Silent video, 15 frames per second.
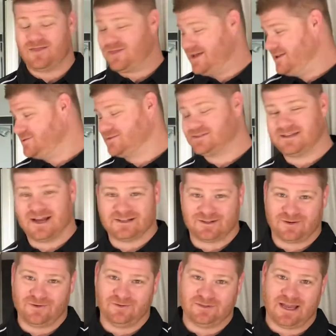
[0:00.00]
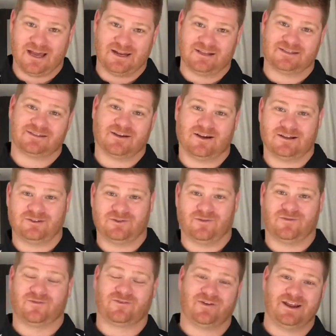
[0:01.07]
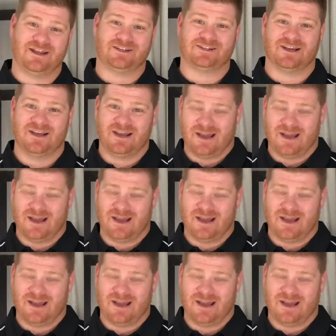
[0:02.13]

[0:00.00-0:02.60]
things will start to cool down inside your fridge.